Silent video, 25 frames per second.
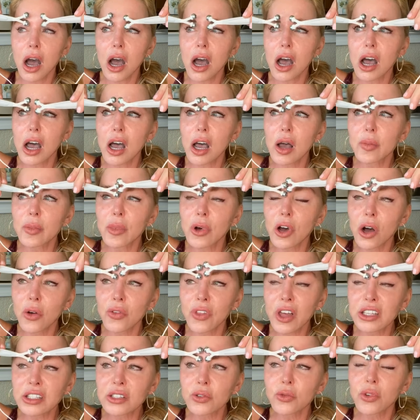Um,
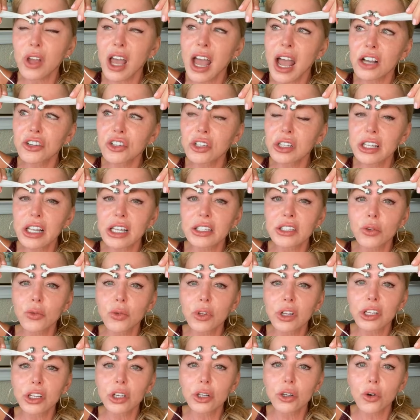oh, that's actually, that's
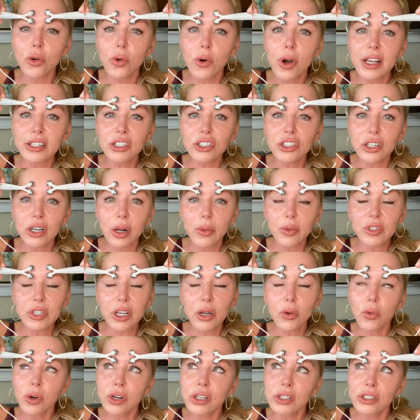a really good question. I
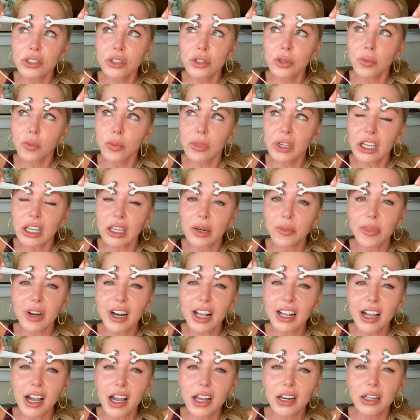was like, what does she mean?
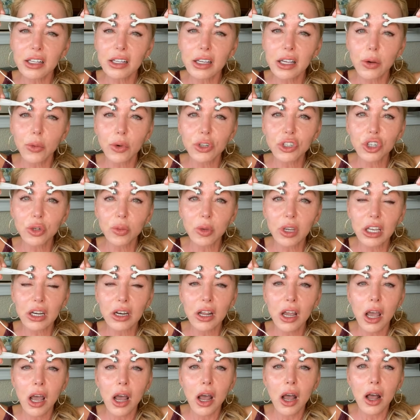But I kind of get what you
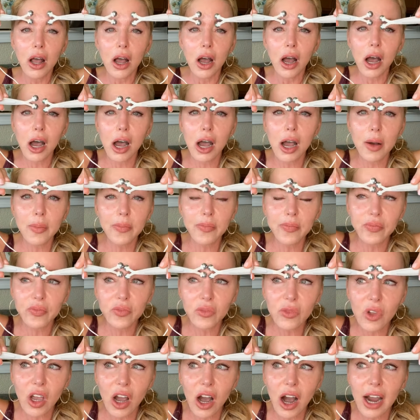mean. Um,
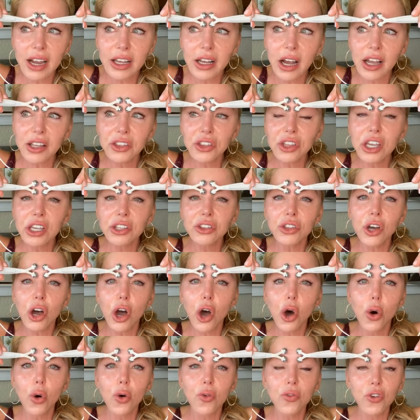I, I, think
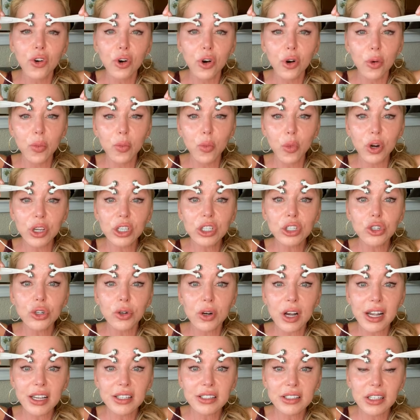the over
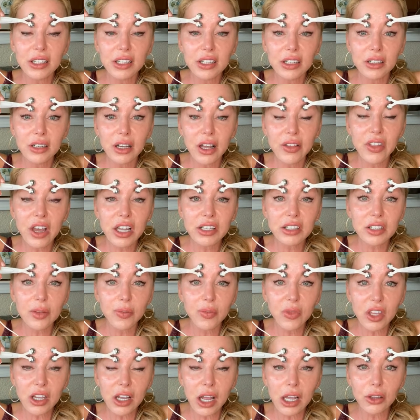moisturizing, and that's
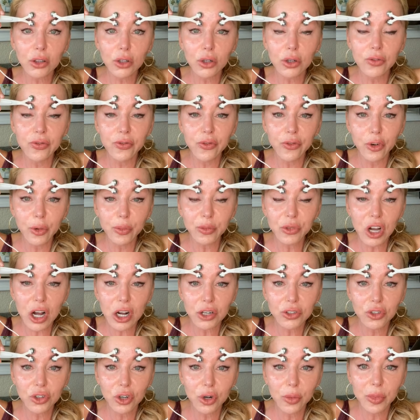something I learned from
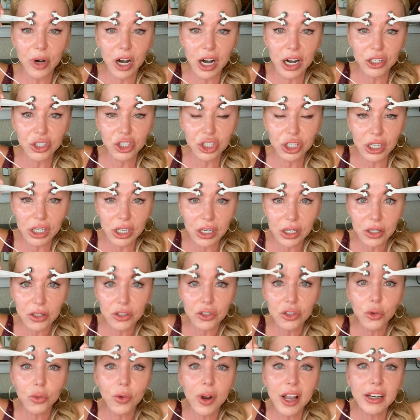Dr. Obagi.
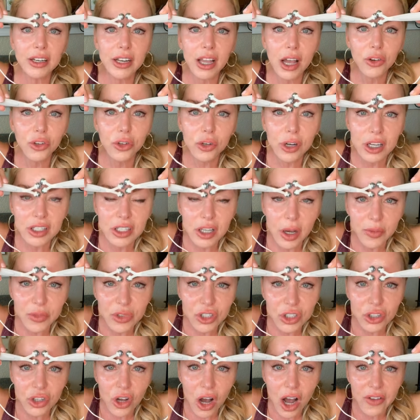So right now, you guys,
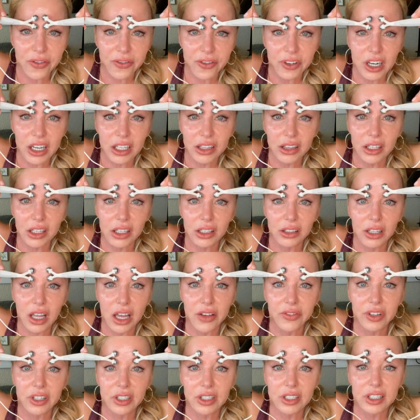I'm softening the
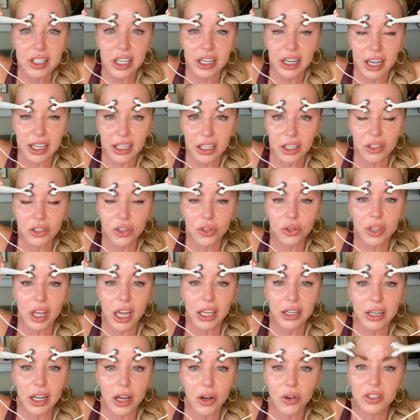11s, and I can do
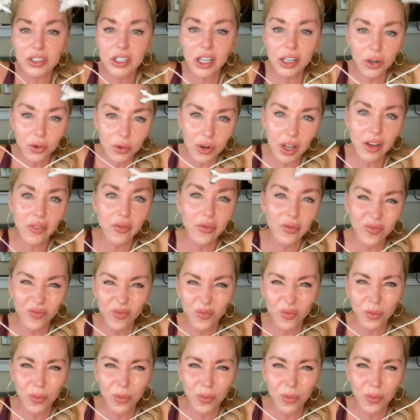that now because I don't have